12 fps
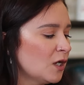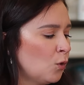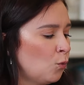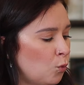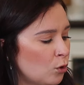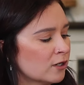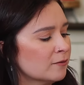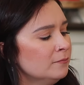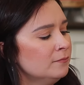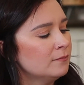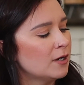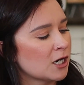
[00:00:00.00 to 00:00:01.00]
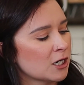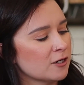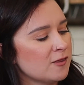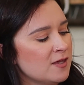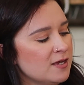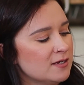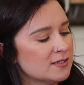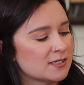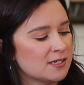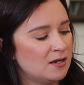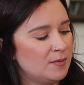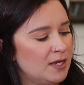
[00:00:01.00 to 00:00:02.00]
warm, earthy
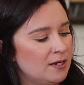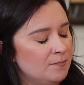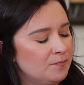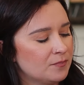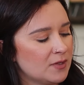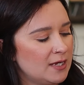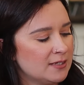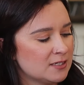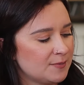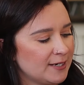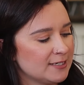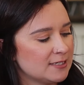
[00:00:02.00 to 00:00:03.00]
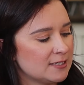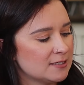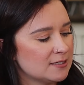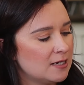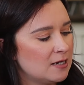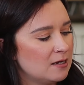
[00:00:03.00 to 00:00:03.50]
cinnamon, and spices,